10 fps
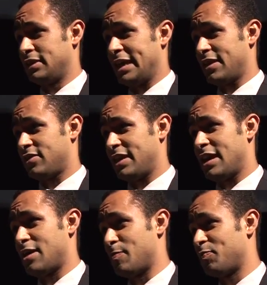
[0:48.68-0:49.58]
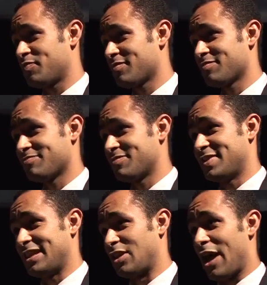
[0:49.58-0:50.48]
get the
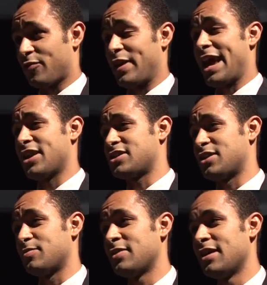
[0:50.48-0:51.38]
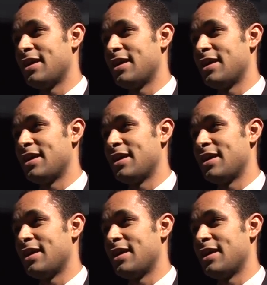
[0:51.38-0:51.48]
life ring out to them.